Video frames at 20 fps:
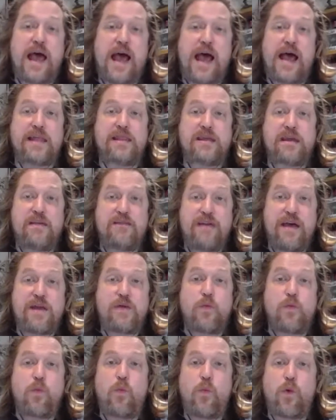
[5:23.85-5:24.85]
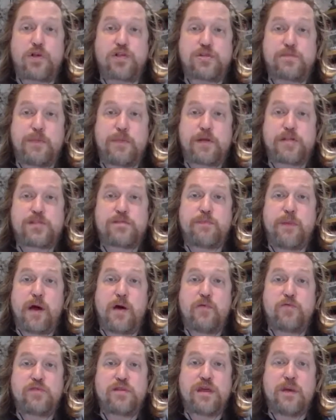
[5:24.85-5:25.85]
and the event was
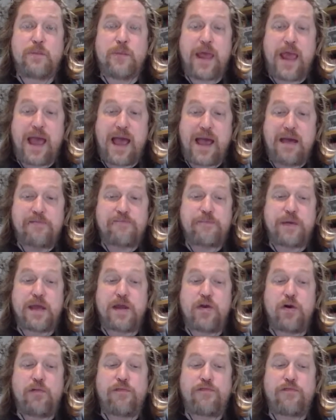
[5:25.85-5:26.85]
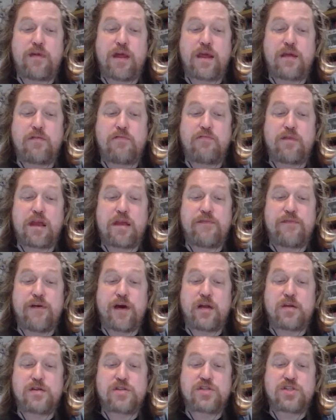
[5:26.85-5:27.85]
postponed, then we have been offering
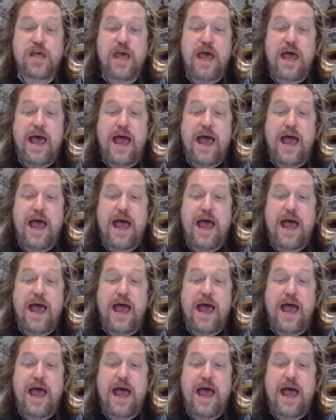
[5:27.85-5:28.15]
refunds,